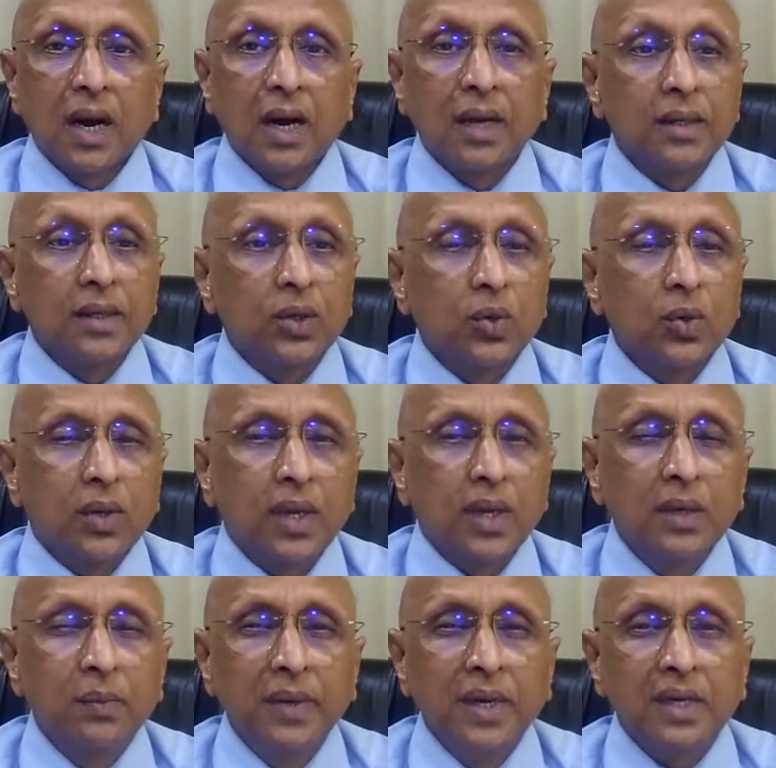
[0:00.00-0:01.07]
And
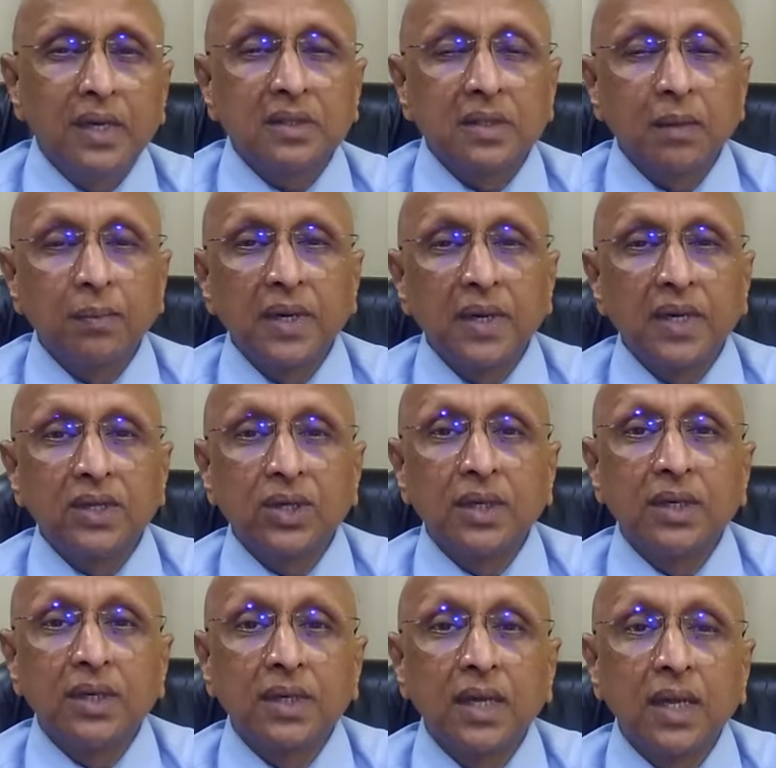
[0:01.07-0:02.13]
it bears a
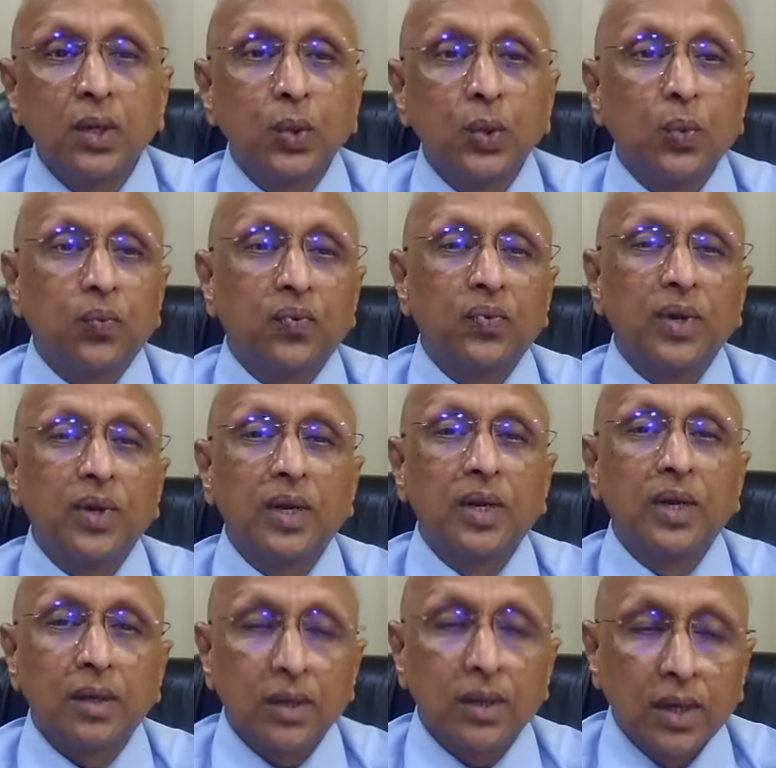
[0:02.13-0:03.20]
repetition till you feel,
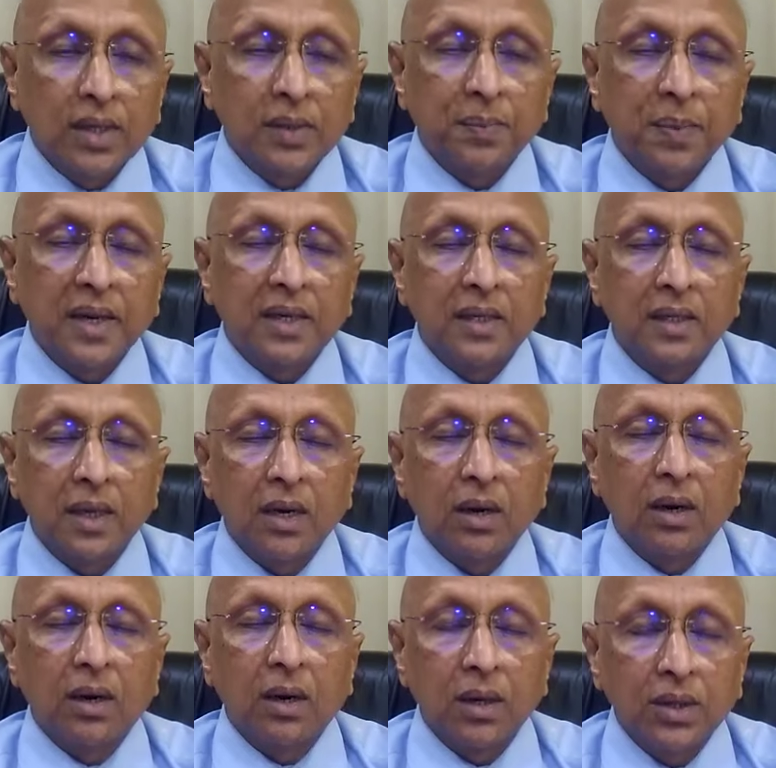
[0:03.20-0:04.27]

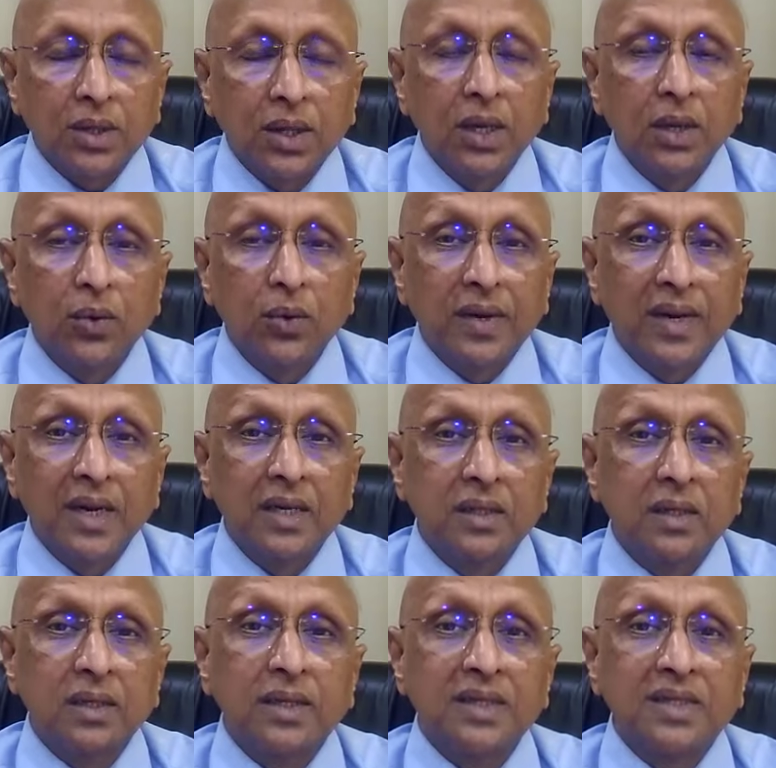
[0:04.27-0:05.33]
till you
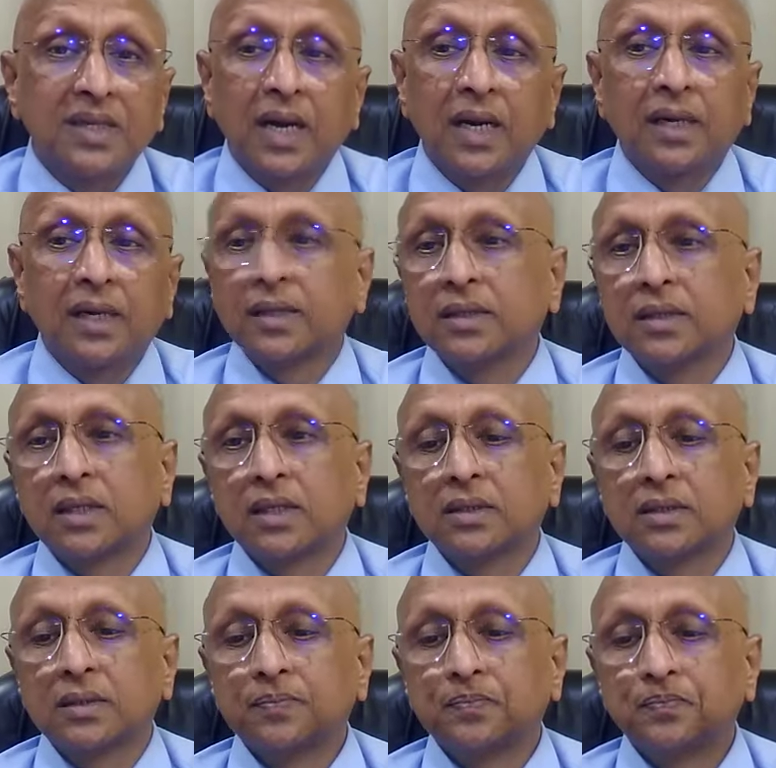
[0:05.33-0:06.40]
get the desired
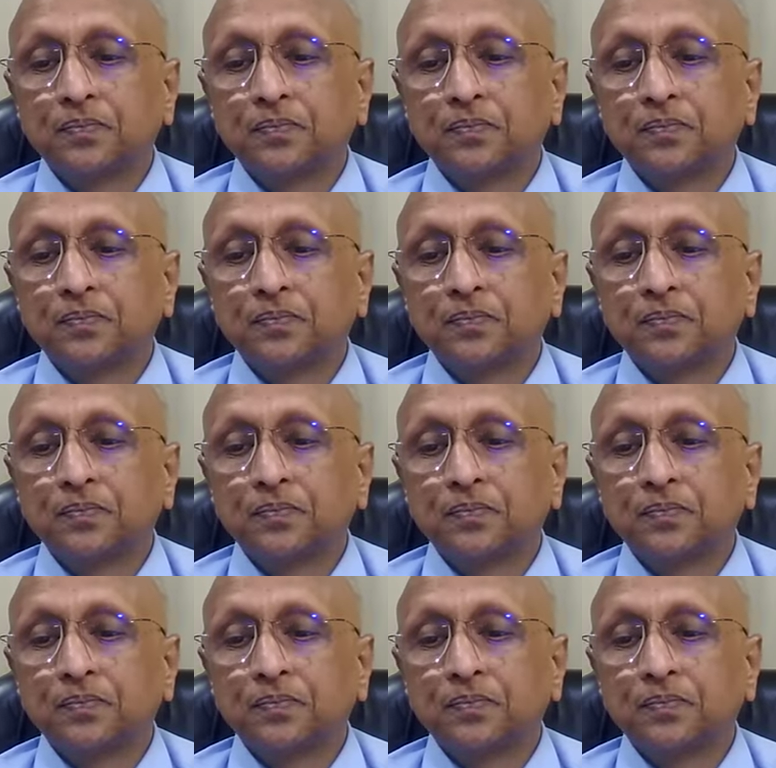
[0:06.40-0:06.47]
results.